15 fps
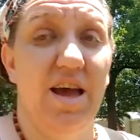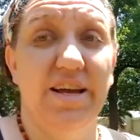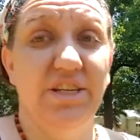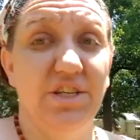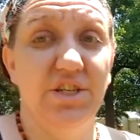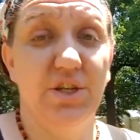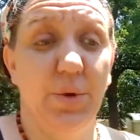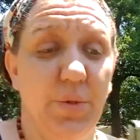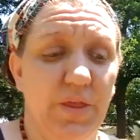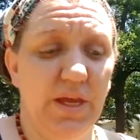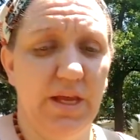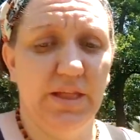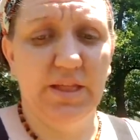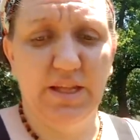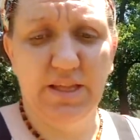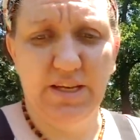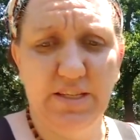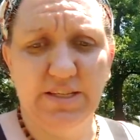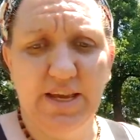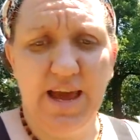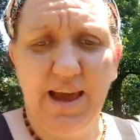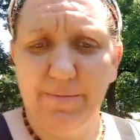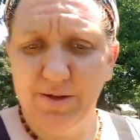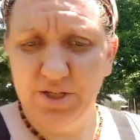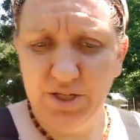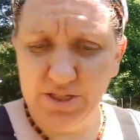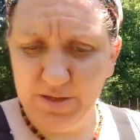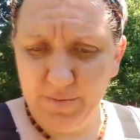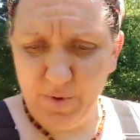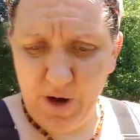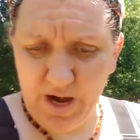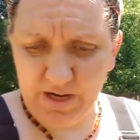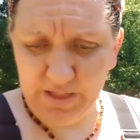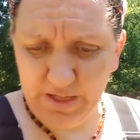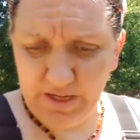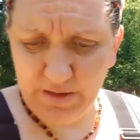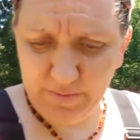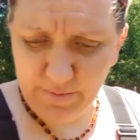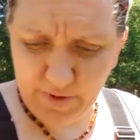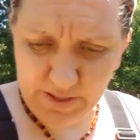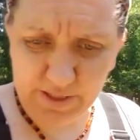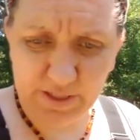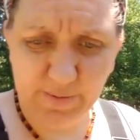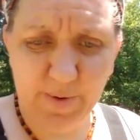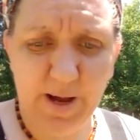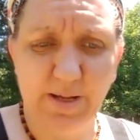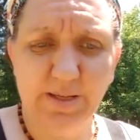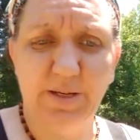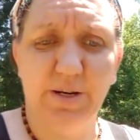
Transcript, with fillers: I just don't think that these cabbages and broccoli and Brussels sprouts